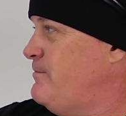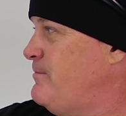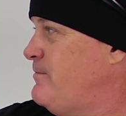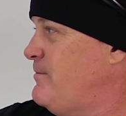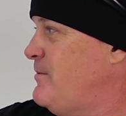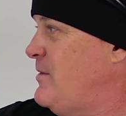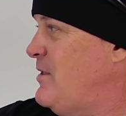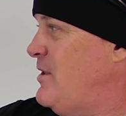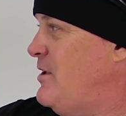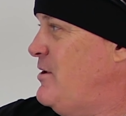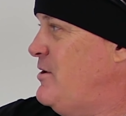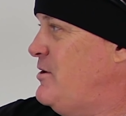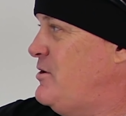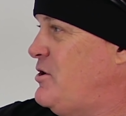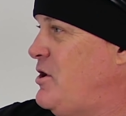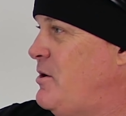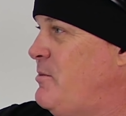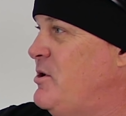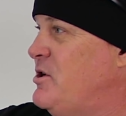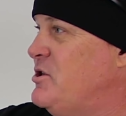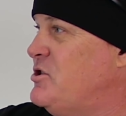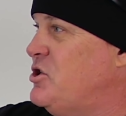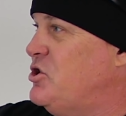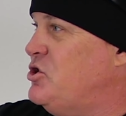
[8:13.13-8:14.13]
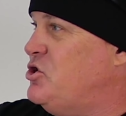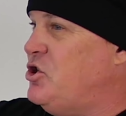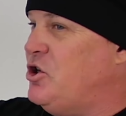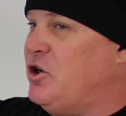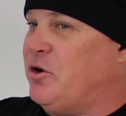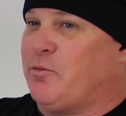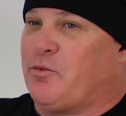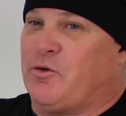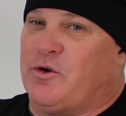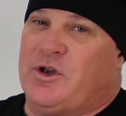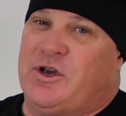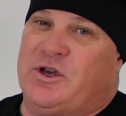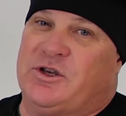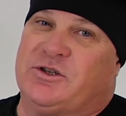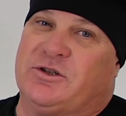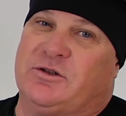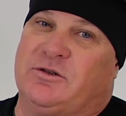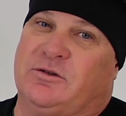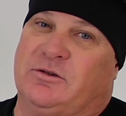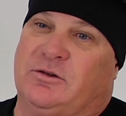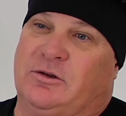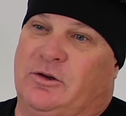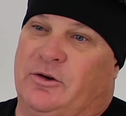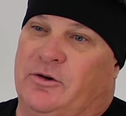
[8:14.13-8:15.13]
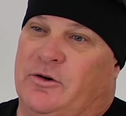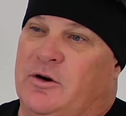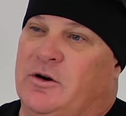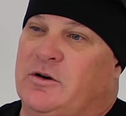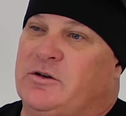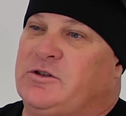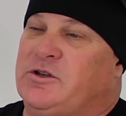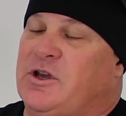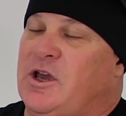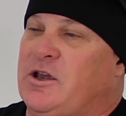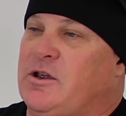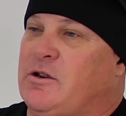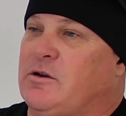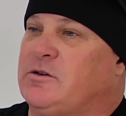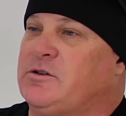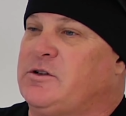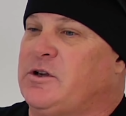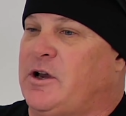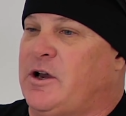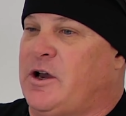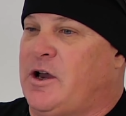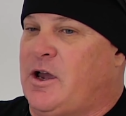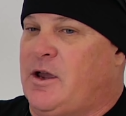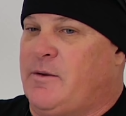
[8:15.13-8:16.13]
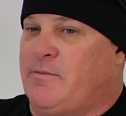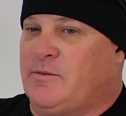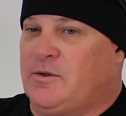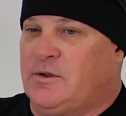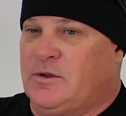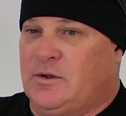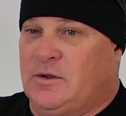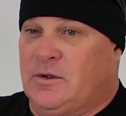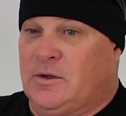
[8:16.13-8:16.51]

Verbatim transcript: Yeah. Come in as a gentle breeze. Learn, take your time,